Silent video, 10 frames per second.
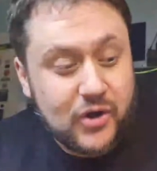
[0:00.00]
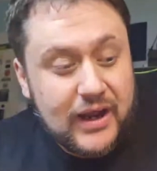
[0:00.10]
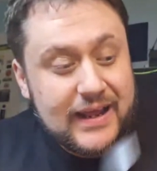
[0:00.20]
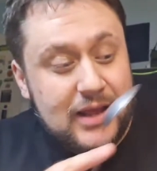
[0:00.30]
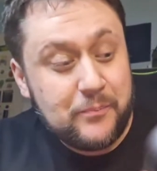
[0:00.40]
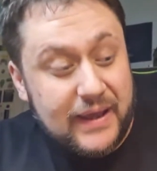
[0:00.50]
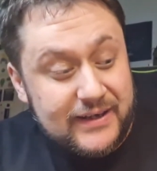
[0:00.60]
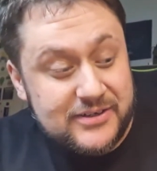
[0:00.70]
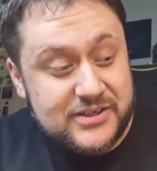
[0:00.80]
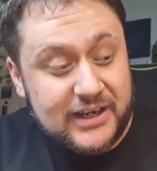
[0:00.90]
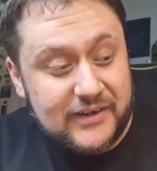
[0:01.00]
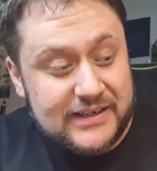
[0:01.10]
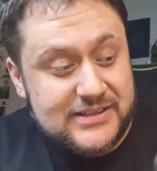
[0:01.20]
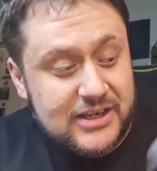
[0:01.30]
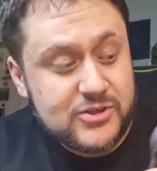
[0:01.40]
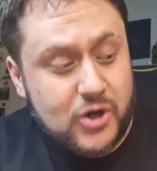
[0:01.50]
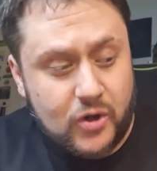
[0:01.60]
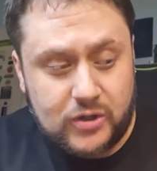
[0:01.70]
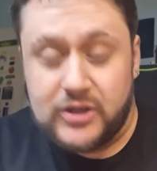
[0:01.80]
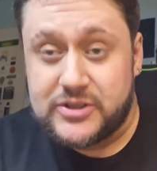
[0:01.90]
try Ben & Jerry's
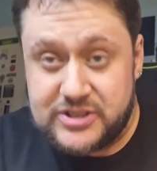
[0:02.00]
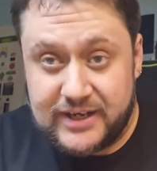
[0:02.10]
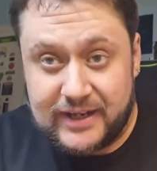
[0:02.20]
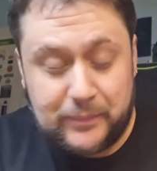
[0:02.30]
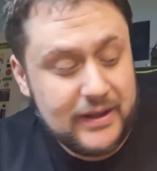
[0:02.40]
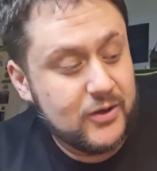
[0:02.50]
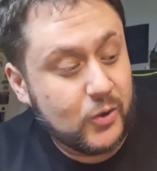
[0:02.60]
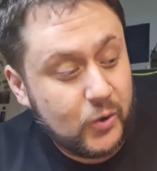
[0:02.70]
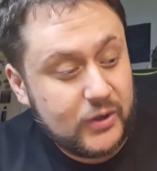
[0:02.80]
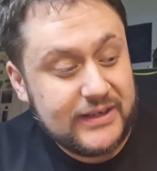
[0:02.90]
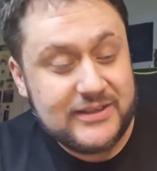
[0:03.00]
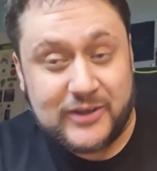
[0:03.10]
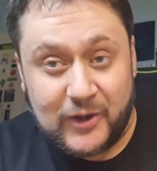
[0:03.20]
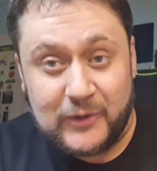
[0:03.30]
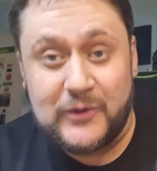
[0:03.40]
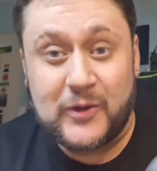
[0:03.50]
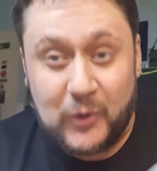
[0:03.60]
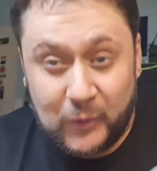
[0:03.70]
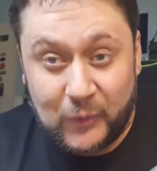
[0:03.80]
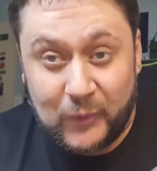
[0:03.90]
chocolate chip cookie dough
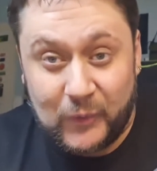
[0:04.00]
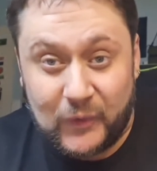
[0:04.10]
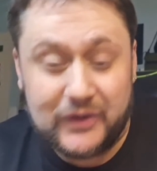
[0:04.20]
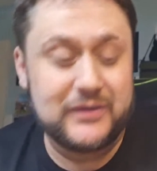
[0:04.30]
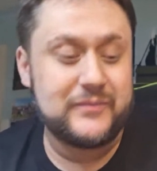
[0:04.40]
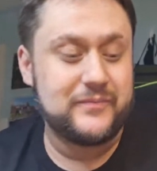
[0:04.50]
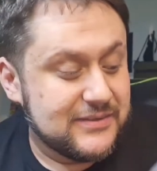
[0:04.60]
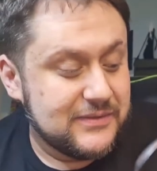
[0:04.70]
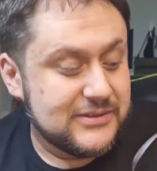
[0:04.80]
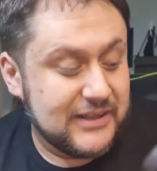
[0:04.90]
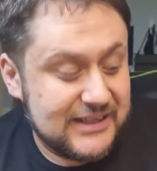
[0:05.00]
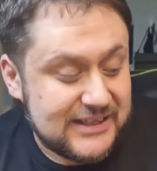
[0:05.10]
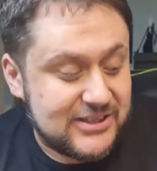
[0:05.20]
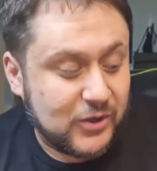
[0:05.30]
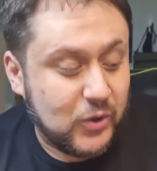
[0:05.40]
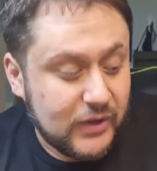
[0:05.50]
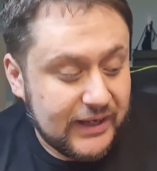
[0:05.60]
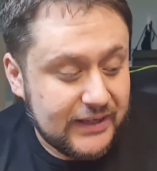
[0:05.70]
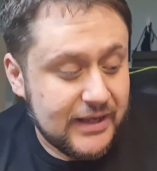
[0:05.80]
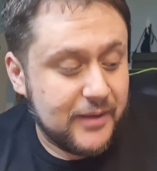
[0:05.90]
core. So this is a
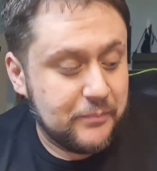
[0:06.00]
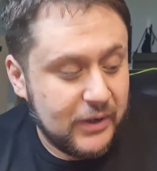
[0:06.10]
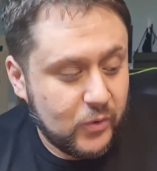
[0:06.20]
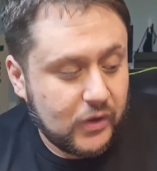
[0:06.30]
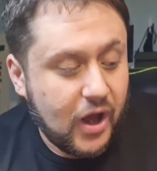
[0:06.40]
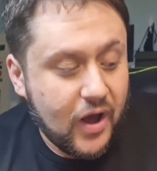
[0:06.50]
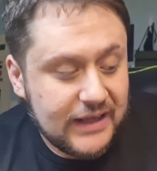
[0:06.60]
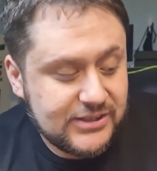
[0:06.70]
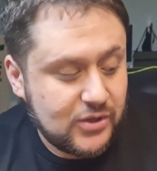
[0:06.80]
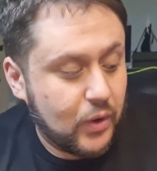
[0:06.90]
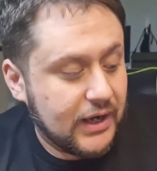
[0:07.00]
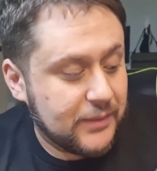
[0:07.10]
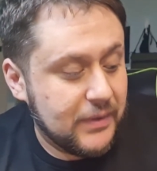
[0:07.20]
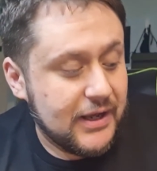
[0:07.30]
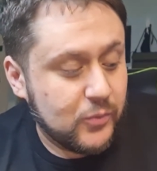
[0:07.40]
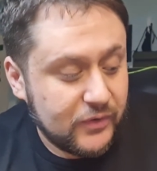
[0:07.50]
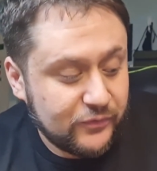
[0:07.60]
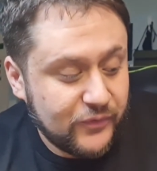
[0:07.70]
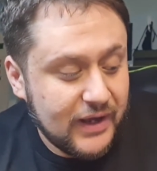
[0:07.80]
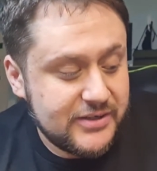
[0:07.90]
cookie milk ice cream with
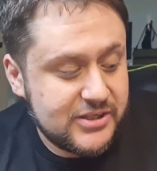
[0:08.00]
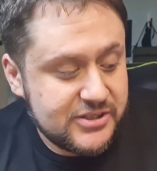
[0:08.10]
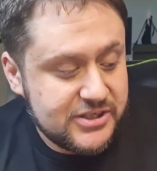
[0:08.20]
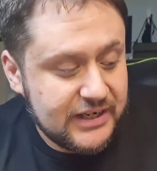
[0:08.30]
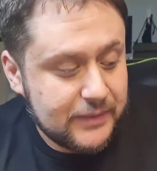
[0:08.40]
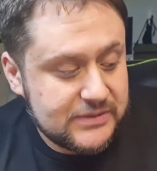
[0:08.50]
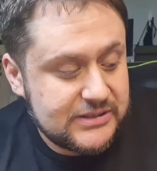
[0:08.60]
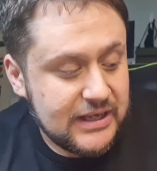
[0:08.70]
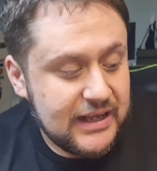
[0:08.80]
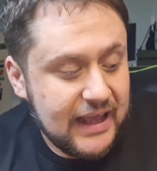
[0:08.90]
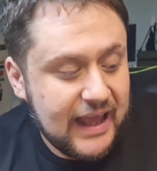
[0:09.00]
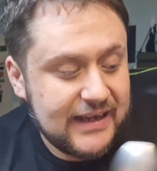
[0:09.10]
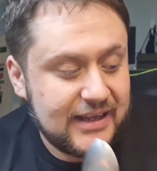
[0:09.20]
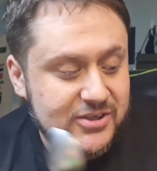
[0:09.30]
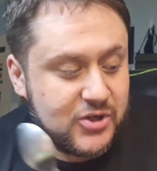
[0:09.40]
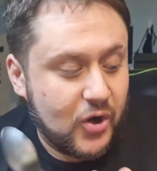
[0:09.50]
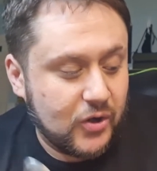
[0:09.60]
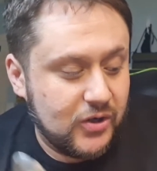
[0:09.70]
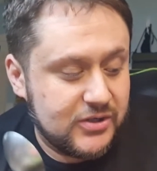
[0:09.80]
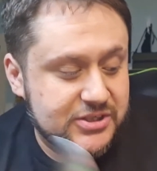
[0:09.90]
fudge chips and a
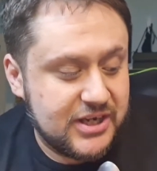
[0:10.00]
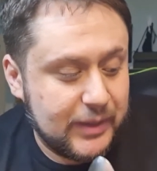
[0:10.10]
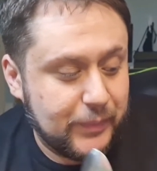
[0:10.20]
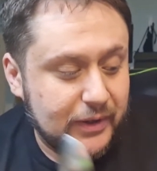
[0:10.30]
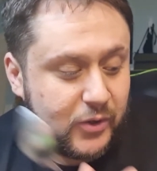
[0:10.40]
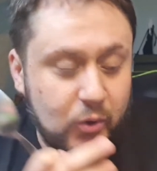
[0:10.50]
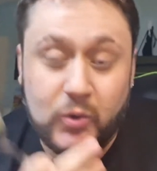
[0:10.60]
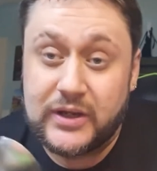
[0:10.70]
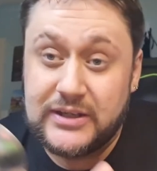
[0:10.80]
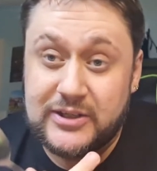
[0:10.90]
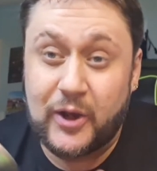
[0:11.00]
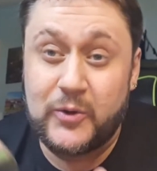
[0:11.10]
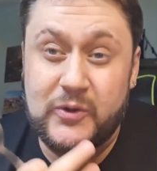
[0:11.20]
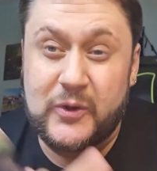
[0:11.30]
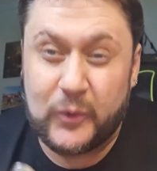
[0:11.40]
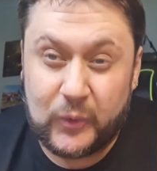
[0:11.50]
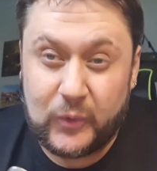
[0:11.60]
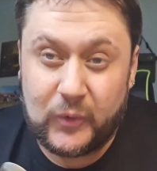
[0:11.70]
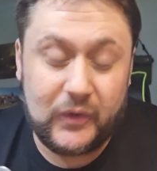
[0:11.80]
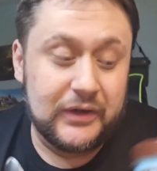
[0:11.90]
chocolate chip cookie dough
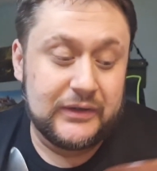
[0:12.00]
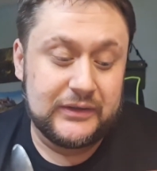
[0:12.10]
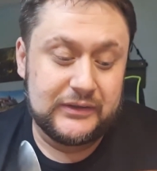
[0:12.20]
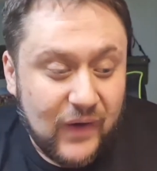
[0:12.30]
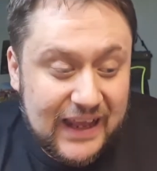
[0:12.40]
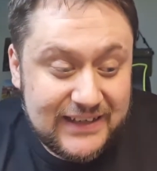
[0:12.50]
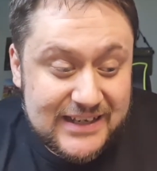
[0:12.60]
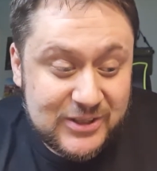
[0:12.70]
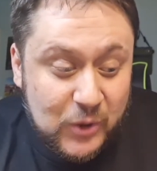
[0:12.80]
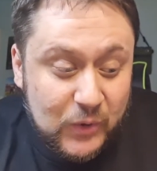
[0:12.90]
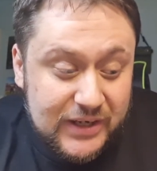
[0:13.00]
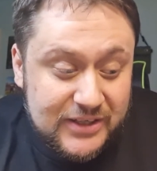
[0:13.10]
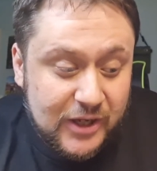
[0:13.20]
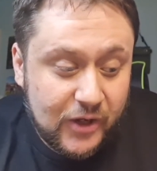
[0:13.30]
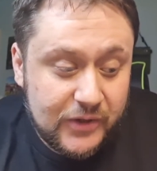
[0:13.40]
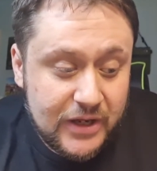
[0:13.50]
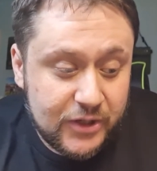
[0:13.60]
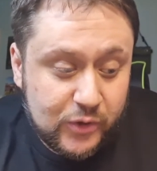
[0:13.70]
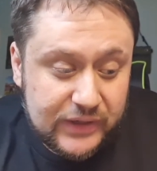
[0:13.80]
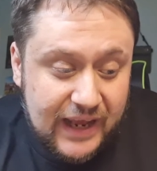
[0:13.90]
core. Our latest cookie dough
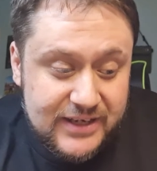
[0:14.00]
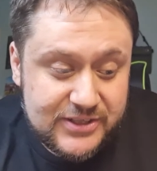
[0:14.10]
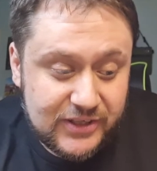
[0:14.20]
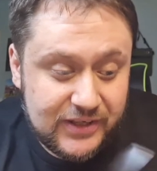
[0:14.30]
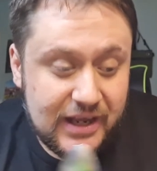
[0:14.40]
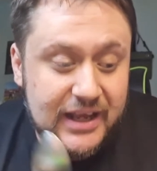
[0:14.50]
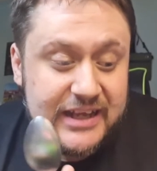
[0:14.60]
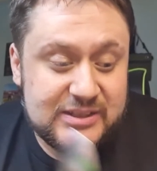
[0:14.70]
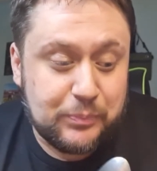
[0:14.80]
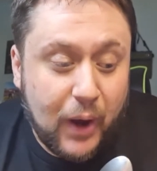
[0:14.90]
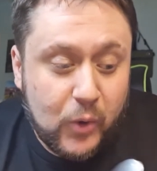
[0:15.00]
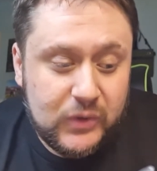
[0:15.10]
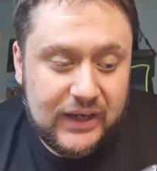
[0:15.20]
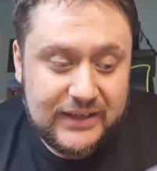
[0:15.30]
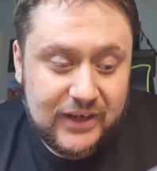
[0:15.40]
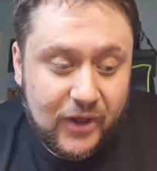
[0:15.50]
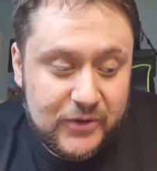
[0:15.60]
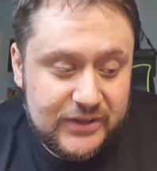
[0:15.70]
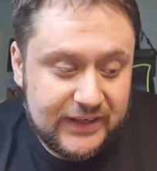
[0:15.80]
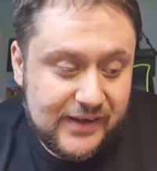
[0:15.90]
creation is boldly
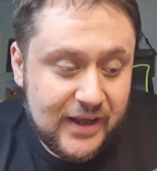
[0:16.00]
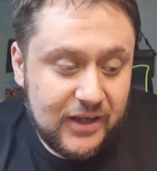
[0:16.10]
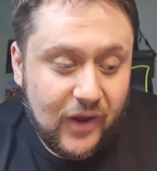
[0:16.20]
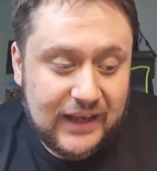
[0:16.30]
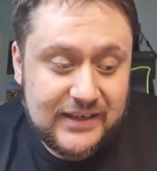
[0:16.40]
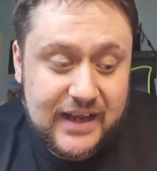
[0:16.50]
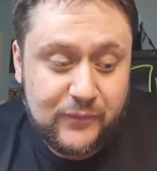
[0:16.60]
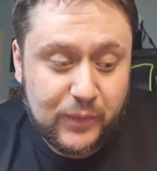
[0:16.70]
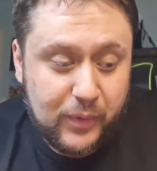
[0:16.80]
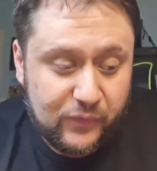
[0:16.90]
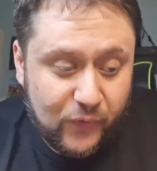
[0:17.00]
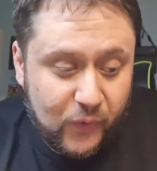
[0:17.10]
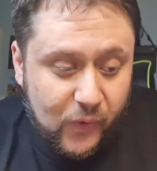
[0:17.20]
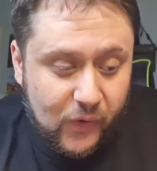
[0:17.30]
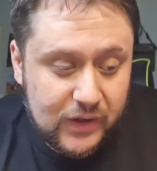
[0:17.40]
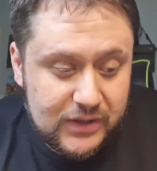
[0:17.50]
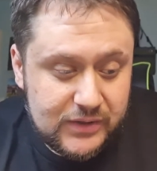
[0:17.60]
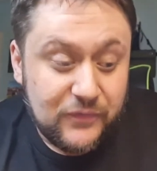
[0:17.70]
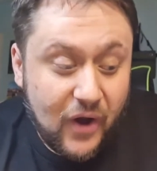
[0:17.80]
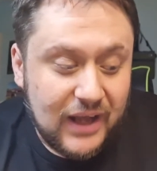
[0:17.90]
loaded like never before,
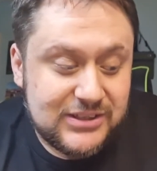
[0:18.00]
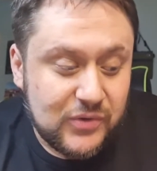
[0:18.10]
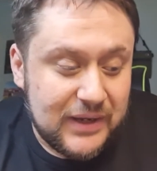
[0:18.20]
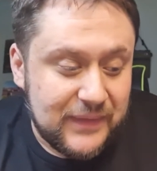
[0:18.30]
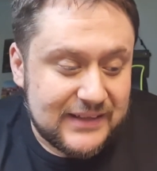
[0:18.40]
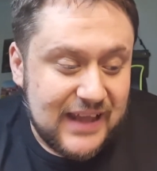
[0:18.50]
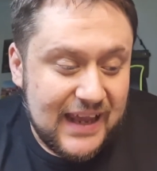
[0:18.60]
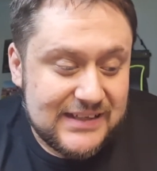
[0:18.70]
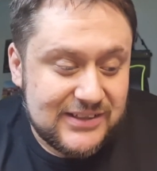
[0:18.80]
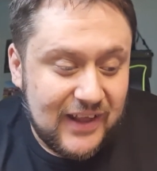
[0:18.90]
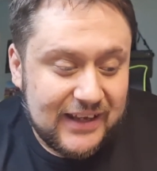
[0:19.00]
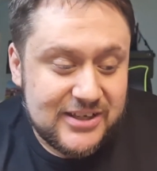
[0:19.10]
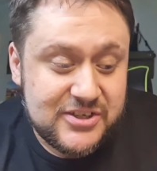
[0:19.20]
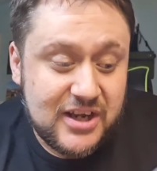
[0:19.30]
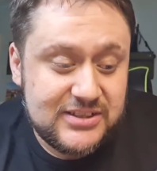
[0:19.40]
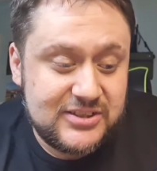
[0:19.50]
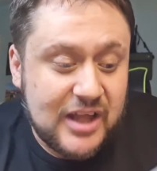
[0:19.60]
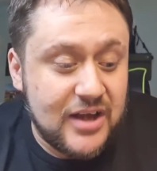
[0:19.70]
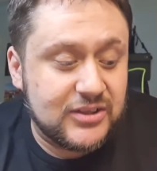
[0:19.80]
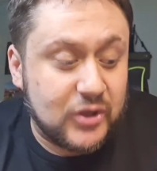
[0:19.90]
with ice cream that tastes like a just
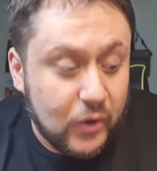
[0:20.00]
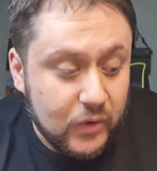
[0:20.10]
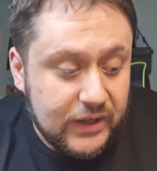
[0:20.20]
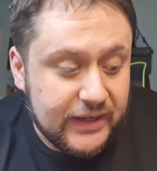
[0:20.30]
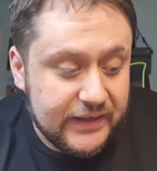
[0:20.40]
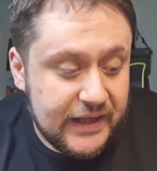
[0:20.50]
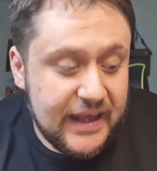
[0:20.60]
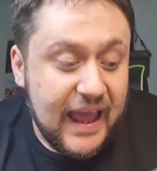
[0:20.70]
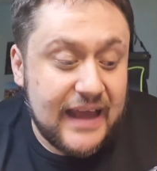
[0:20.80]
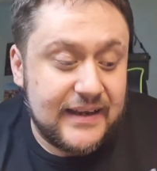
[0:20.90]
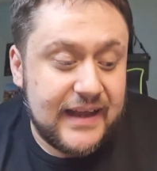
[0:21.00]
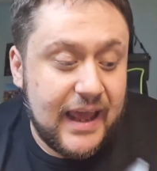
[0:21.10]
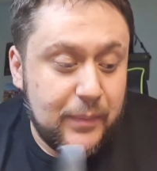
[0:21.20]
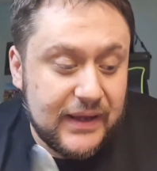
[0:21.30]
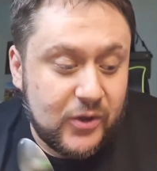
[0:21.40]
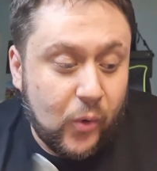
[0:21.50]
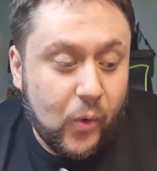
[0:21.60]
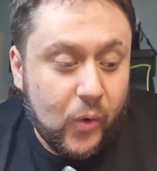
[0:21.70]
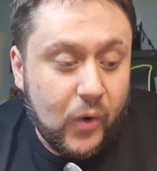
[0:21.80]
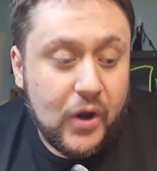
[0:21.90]
dunked cookie and an epic
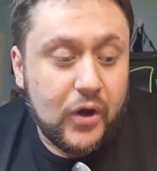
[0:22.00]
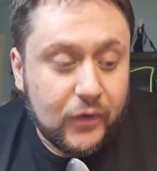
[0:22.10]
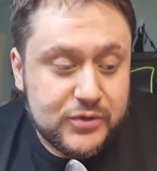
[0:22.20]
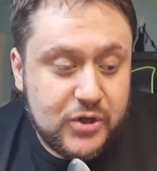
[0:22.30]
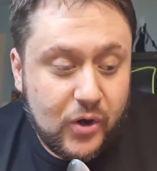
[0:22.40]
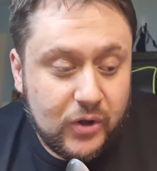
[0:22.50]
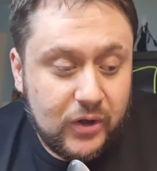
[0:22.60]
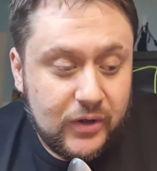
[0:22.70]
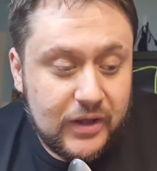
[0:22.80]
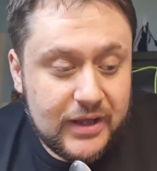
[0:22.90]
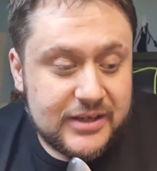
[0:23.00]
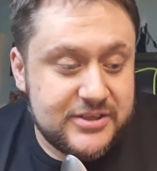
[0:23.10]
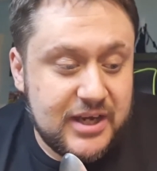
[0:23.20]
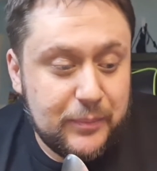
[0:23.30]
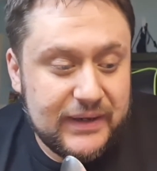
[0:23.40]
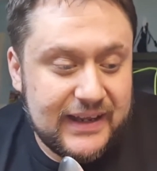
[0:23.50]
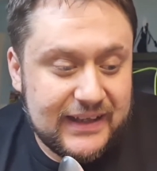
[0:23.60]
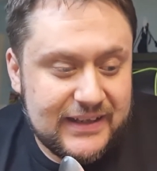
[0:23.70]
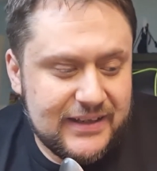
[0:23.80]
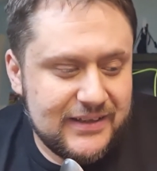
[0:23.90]
core of chocolate
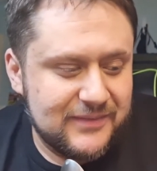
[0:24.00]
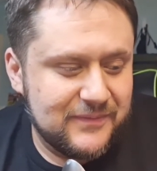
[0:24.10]
chippity,